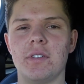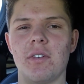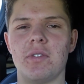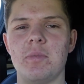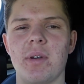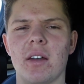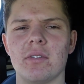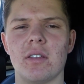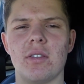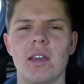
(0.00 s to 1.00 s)
70
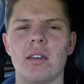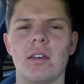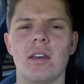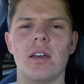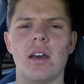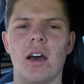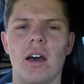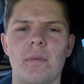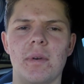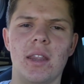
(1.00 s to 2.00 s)
pounds I think,
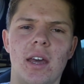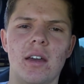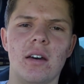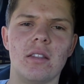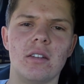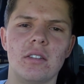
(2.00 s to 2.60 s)
and they are the